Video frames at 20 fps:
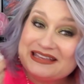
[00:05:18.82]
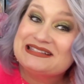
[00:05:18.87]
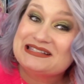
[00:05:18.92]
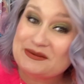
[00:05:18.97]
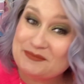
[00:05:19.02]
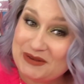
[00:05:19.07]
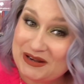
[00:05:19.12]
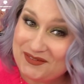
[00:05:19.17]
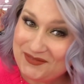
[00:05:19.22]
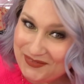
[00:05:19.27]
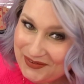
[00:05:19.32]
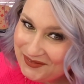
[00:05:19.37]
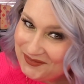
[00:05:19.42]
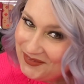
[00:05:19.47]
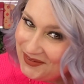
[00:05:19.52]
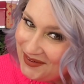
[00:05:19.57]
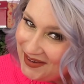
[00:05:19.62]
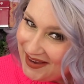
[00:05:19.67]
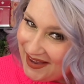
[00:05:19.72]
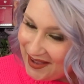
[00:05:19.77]
somebody very,
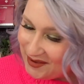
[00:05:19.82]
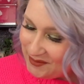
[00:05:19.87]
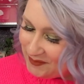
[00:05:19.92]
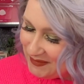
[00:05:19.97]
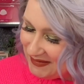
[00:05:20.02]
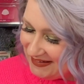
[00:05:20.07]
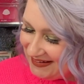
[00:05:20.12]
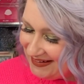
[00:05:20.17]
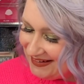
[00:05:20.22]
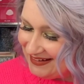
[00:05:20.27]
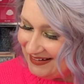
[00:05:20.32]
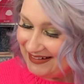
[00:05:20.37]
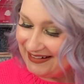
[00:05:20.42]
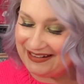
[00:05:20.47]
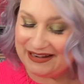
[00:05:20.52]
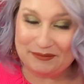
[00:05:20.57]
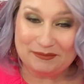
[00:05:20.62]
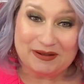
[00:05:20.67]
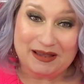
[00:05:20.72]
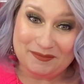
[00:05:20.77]
very happy in an
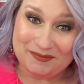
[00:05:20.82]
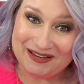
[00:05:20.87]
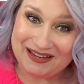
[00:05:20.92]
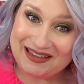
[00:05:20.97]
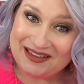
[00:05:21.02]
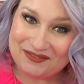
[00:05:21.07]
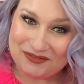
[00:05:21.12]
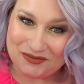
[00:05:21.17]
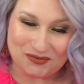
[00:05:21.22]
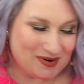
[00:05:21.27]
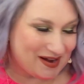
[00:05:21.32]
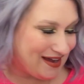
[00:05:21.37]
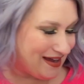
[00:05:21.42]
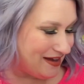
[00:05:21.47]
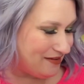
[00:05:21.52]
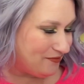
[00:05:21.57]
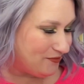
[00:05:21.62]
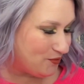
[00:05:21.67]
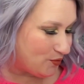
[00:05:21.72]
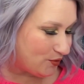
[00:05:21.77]
upcoming giveaway
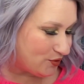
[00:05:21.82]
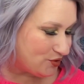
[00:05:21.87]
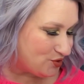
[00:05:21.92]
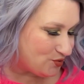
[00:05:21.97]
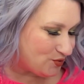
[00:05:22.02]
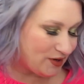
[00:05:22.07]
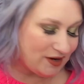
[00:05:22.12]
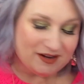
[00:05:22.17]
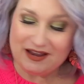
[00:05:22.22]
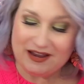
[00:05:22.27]
for sure.